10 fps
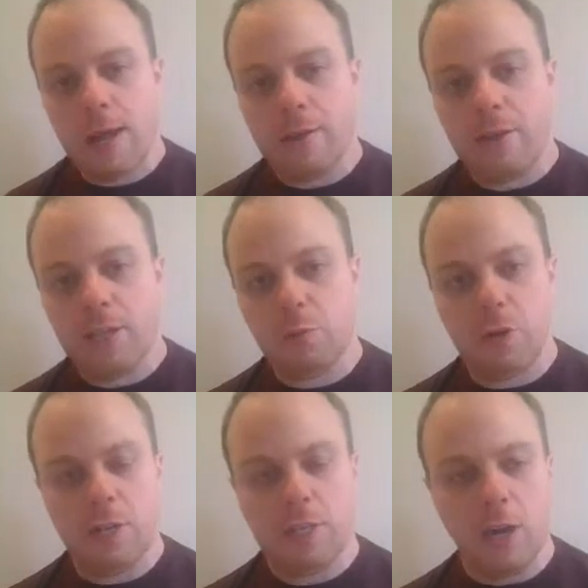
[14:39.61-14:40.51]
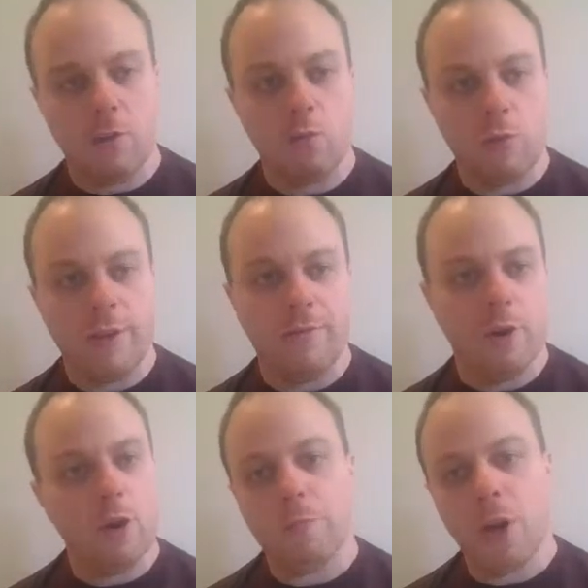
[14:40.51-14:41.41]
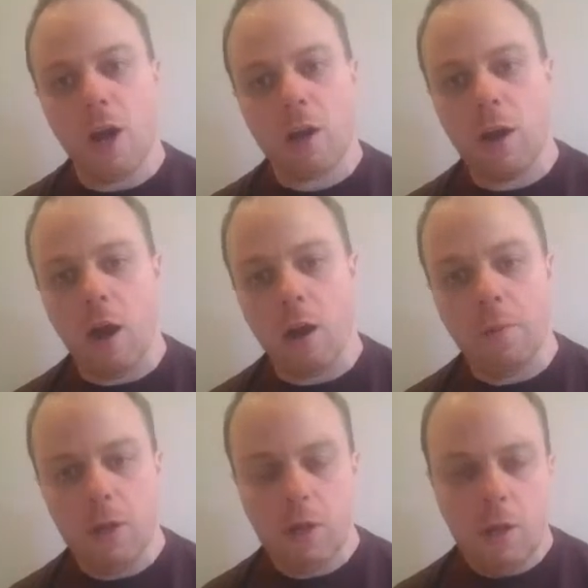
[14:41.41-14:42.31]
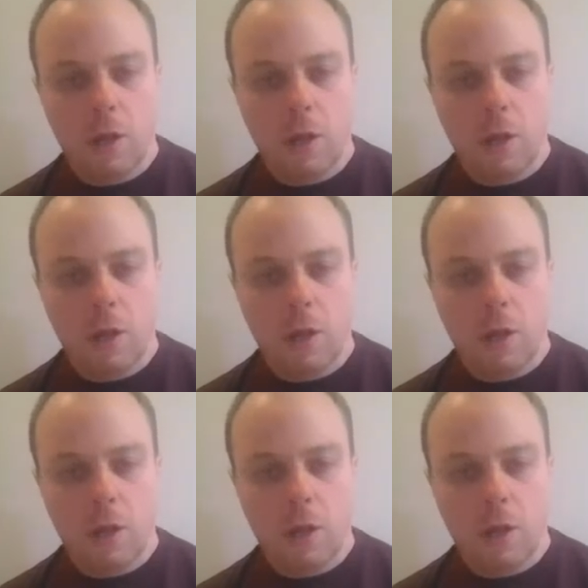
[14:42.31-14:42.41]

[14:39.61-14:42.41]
And this one is on reverb.com.